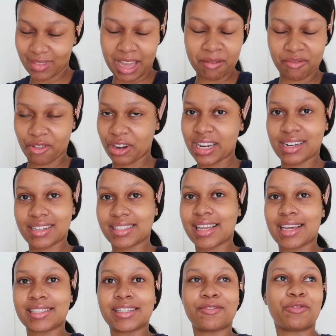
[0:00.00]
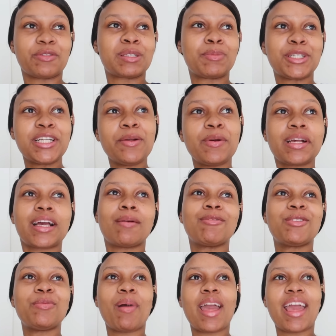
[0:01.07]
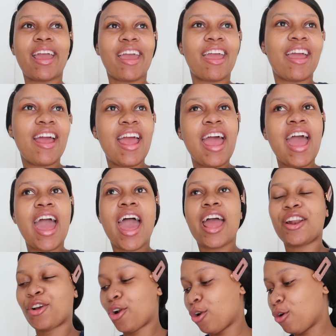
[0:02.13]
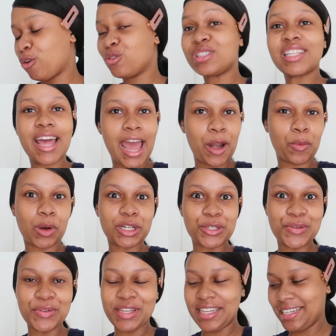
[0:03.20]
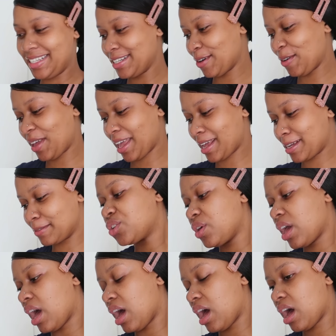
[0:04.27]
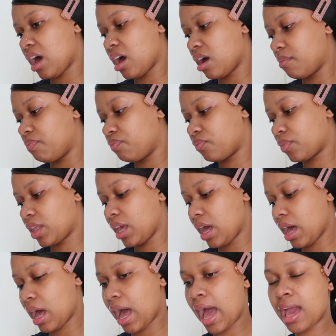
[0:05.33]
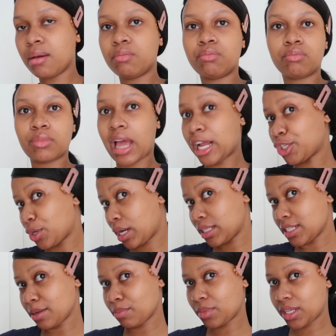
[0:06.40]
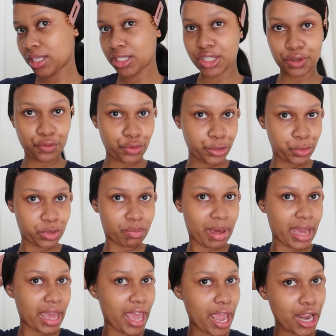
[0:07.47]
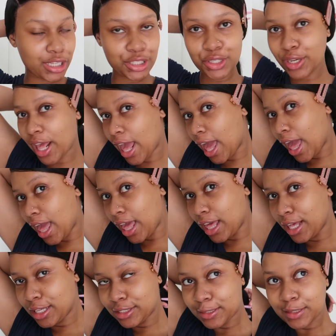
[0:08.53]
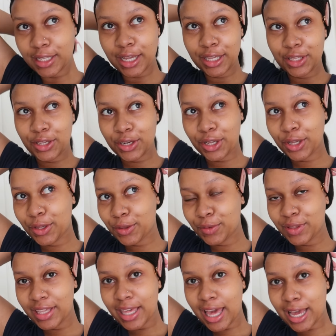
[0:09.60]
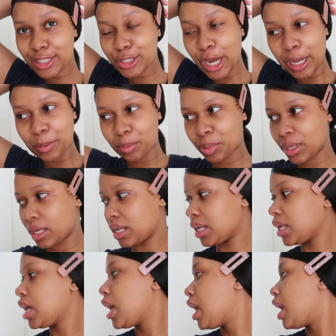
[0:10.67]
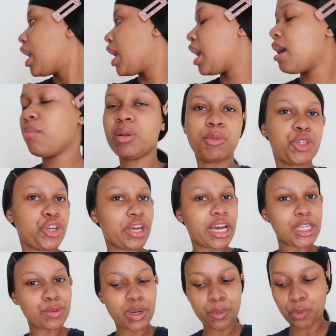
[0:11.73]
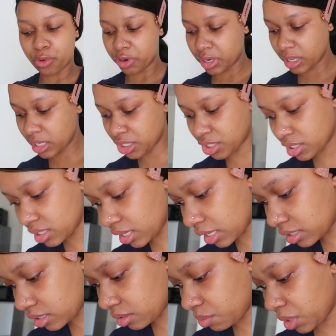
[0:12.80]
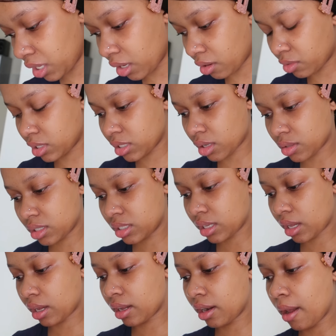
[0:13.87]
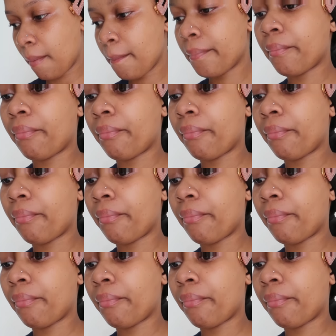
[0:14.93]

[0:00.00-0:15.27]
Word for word: i'm very indecisive especially when it comes to my hair and clothes and what to eat okay so yeah um yeah i'm i tried something different with my hair today you know yeah i tried a pin um let me show you guys what i'm wearing he just texted me now he's outside